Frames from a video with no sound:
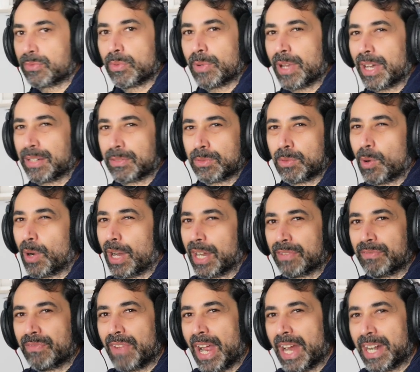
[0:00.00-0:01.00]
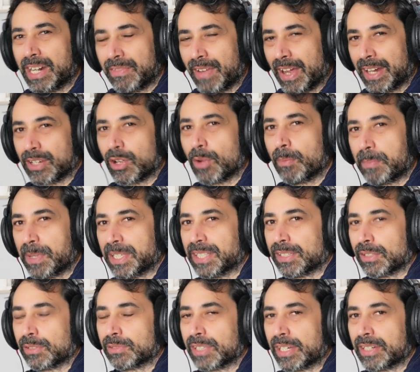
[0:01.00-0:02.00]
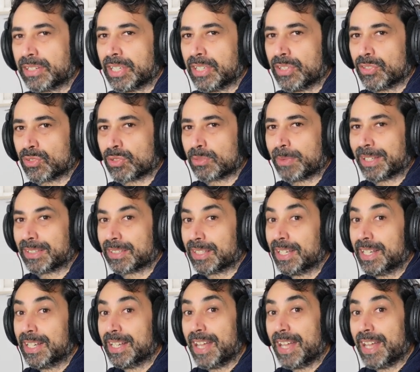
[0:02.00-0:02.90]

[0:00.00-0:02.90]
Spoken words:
who are very, very competent on their instrument,